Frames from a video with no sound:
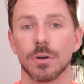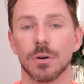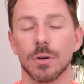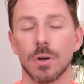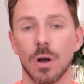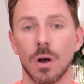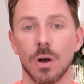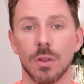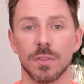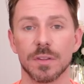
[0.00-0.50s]

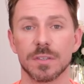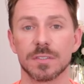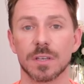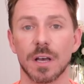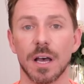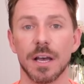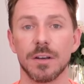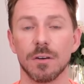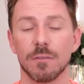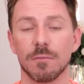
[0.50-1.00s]
err on the
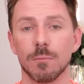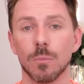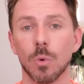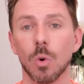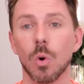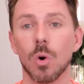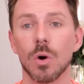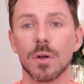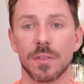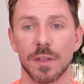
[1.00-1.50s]
side of
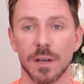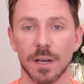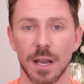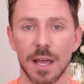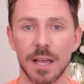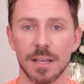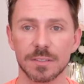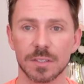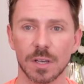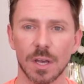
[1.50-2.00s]
more than
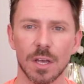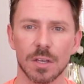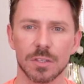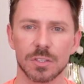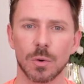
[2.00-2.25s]
less,